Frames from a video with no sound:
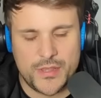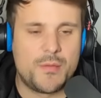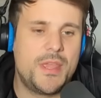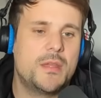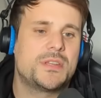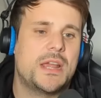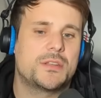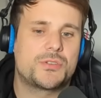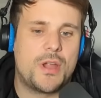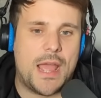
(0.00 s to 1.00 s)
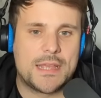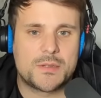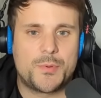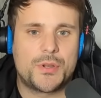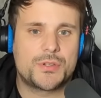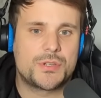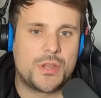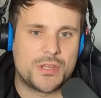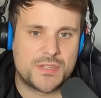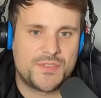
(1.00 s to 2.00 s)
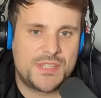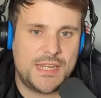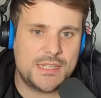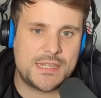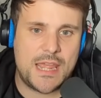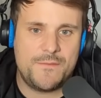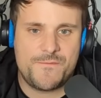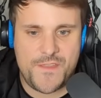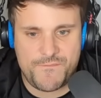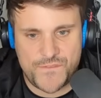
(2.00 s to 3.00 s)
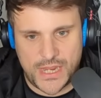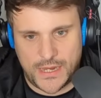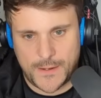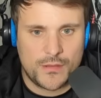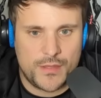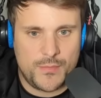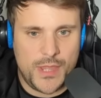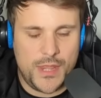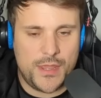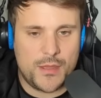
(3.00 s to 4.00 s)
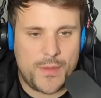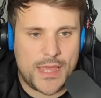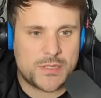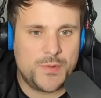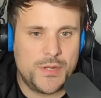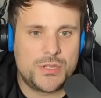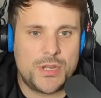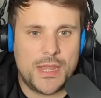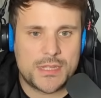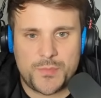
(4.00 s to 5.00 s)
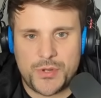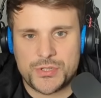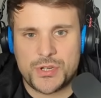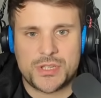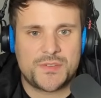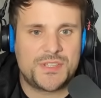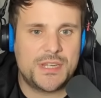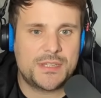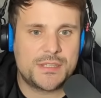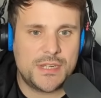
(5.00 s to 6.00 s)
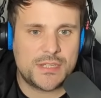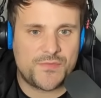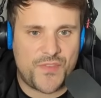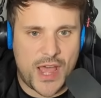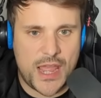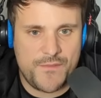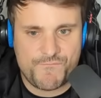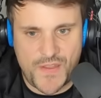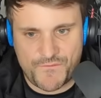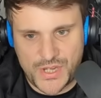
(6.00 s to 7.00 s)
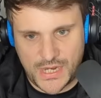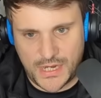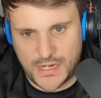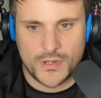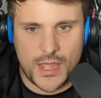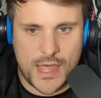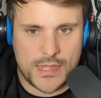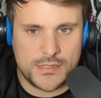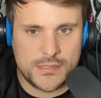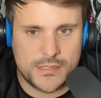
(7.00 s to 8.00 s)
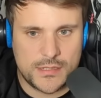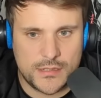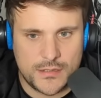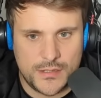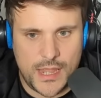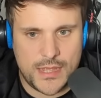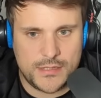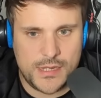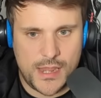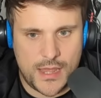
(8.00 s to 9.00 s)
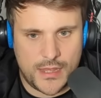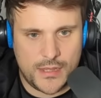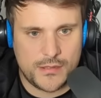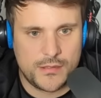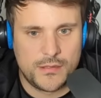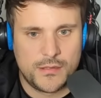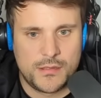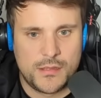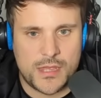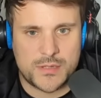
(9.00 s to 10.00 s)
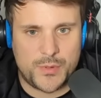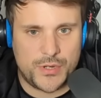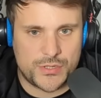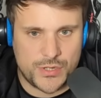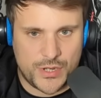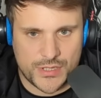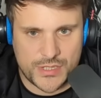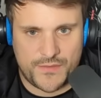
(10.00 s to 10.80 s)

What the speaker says: The medium tank destroyer has a production cost of 610.50. The medium SPG has a production cost of 665.50. And the anti-air has a production cost of